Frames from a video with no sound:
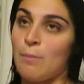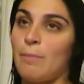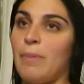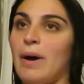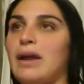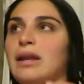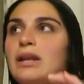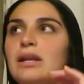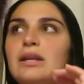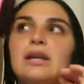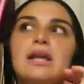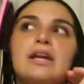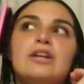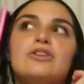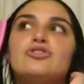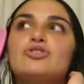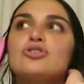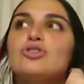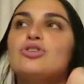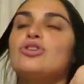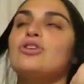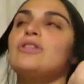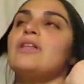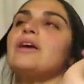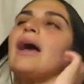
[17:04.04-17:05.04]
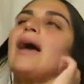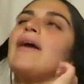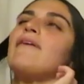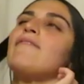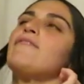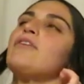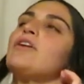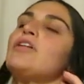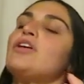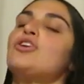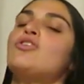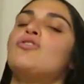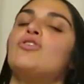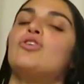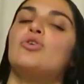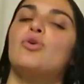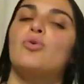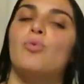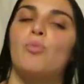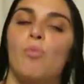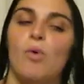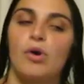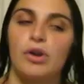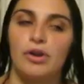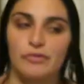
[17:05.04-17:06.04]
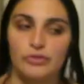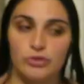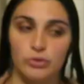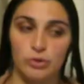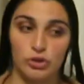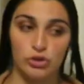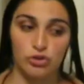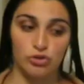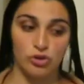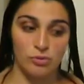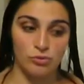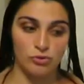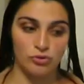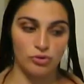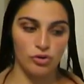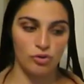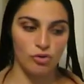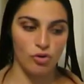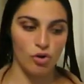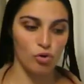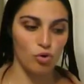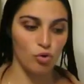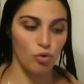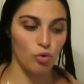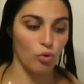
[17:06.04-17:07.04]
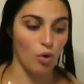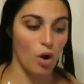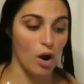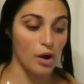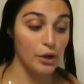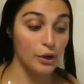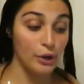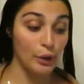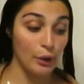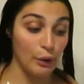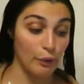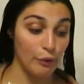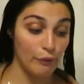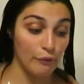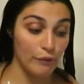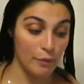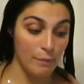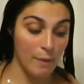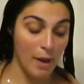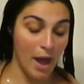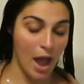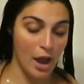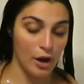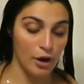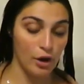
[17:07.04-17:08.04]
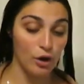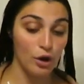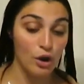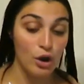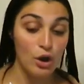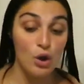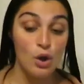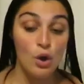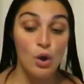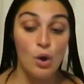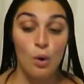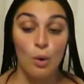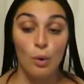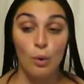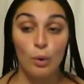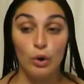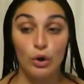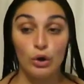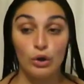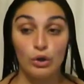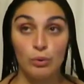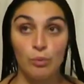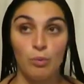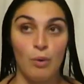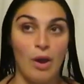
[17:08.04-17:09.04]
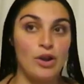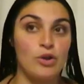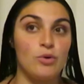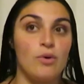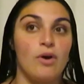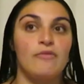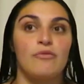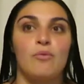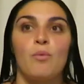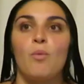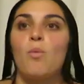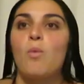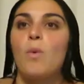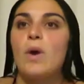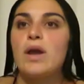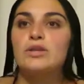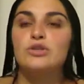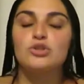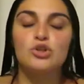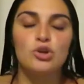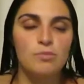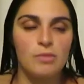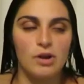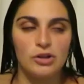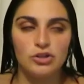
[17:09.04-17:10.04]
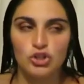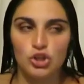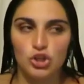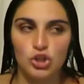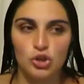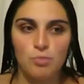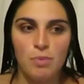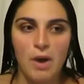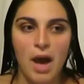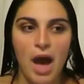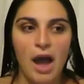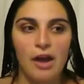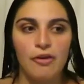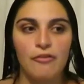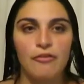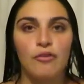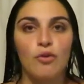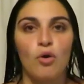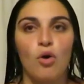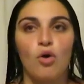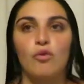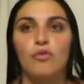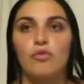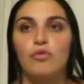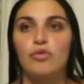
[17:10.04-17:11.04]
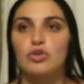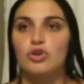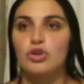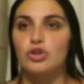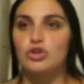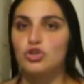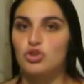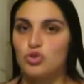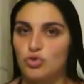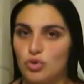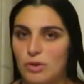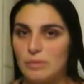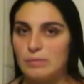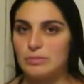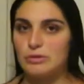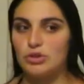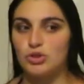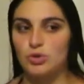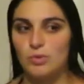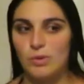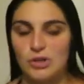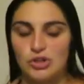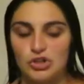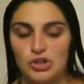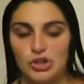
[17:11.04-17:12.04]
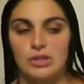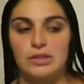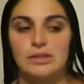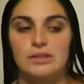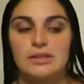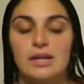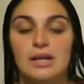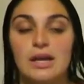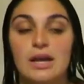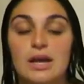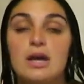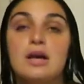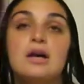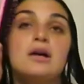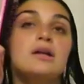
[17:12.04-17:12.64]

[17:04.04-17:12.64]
by nature. Like, I feel like you're either one of two extremes. You're either a chronic overpacker or when you have way too much, like you pack for all of the extreme situations. Like,